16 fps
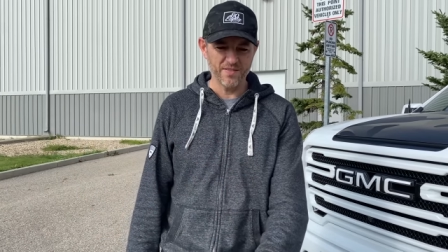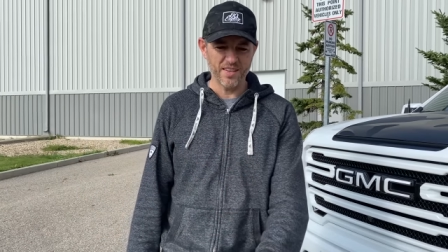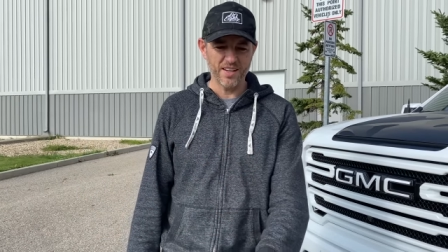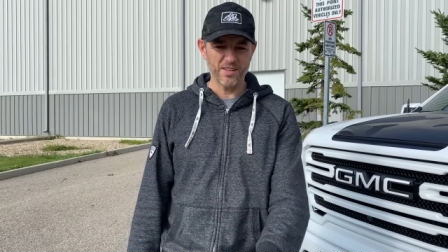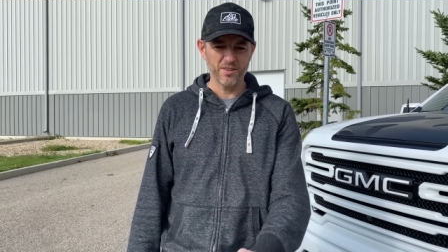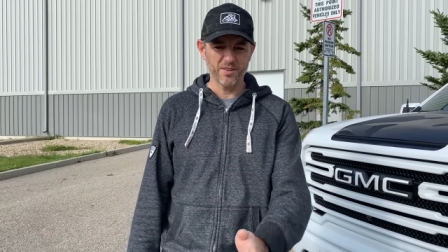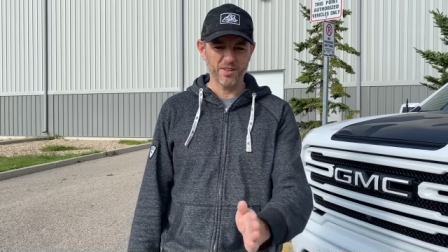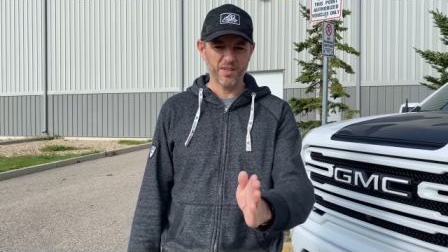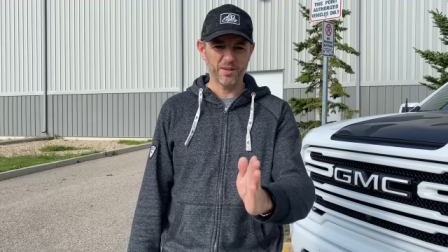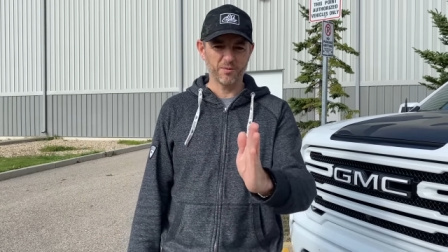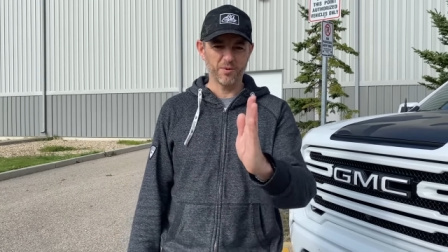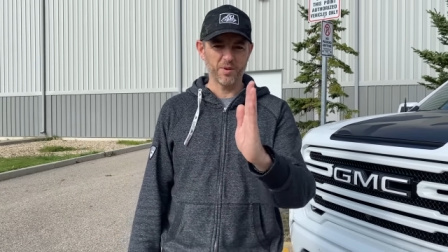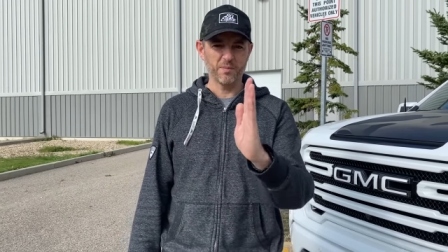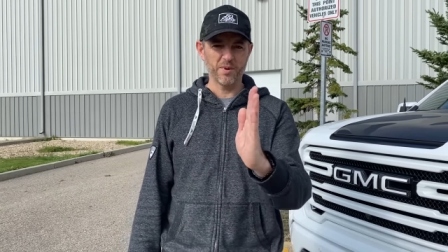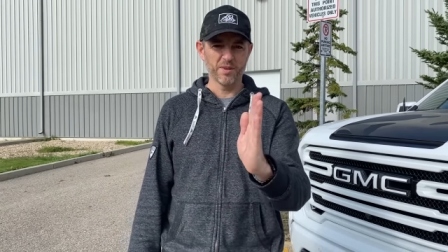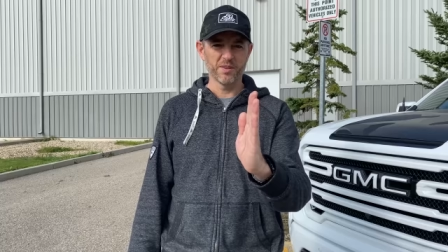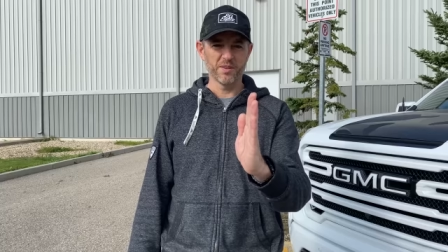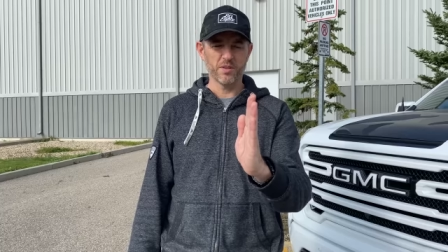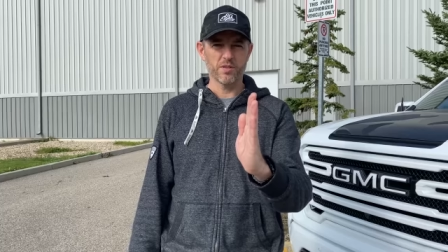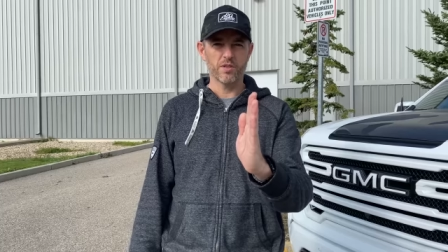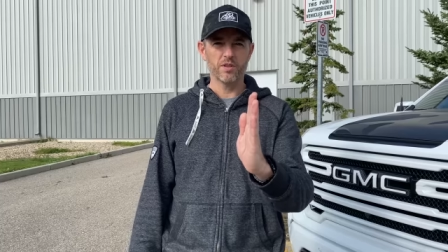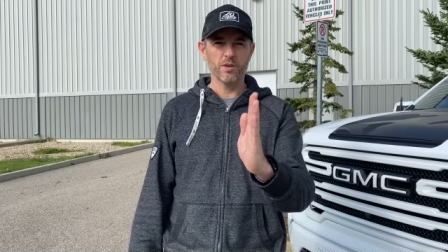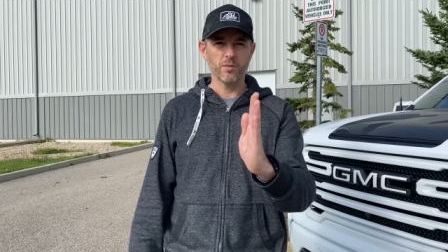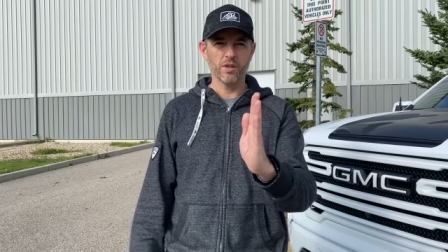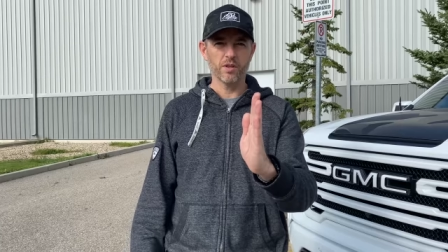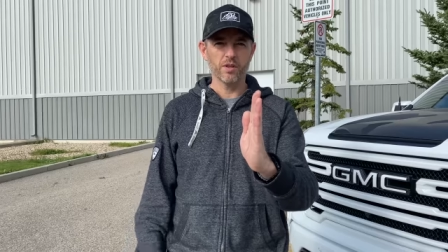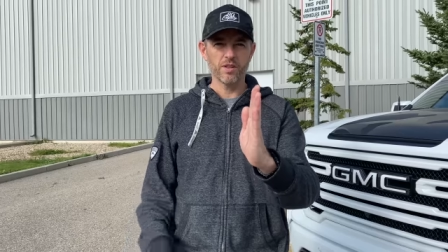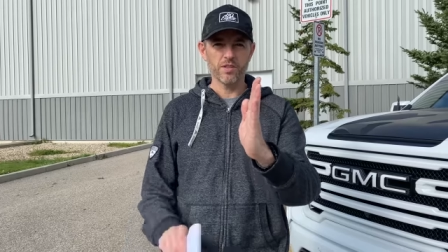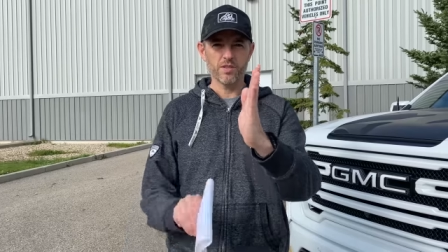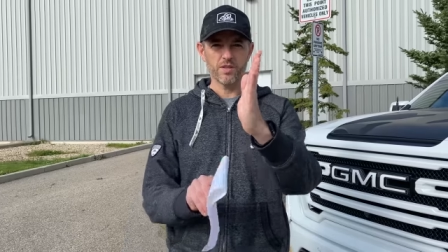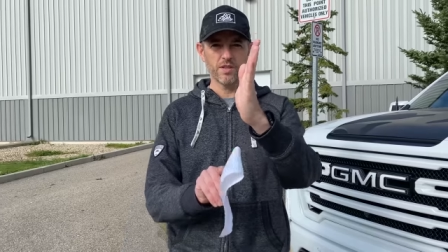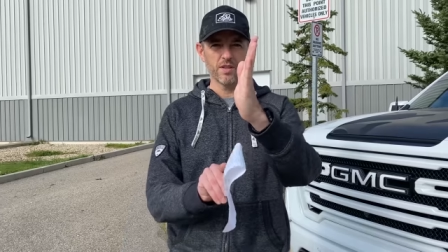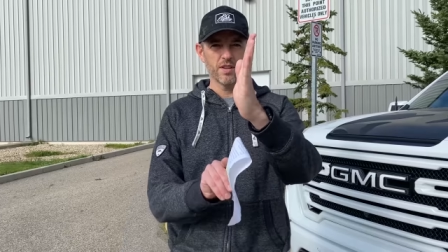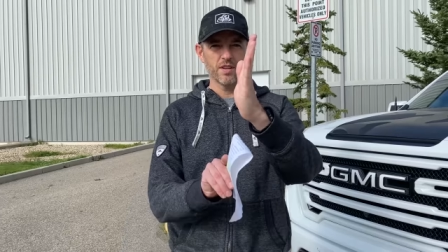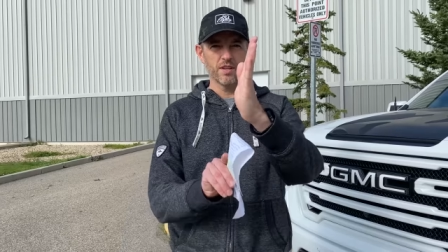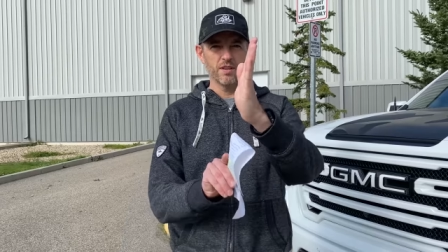and you look at where the middle of the steering wheel is,